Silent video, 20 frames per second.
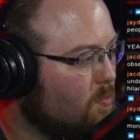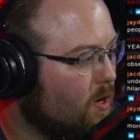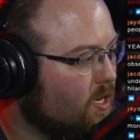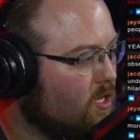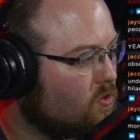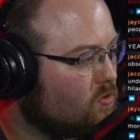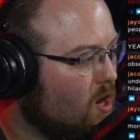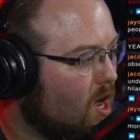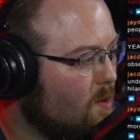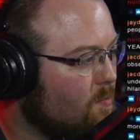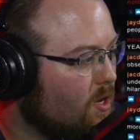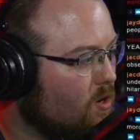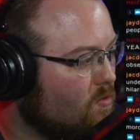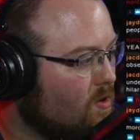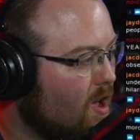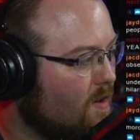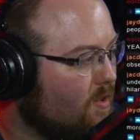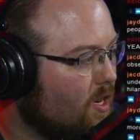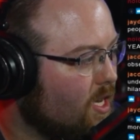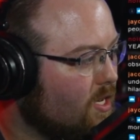by describing
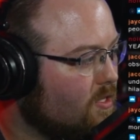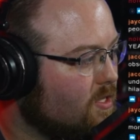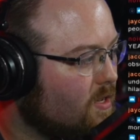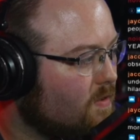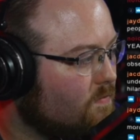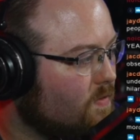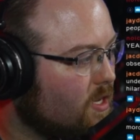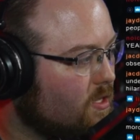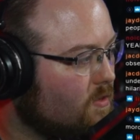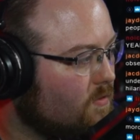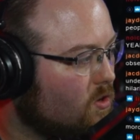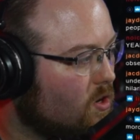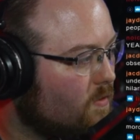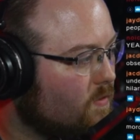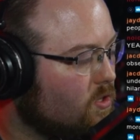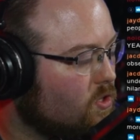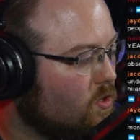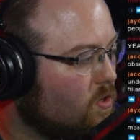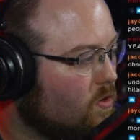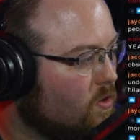gravity as the effect of
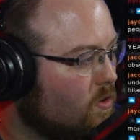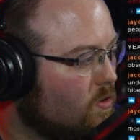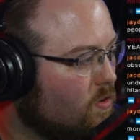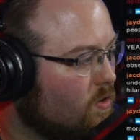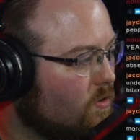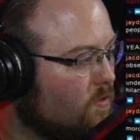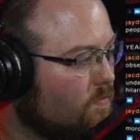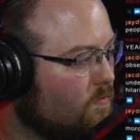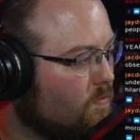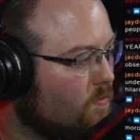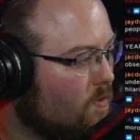curvature on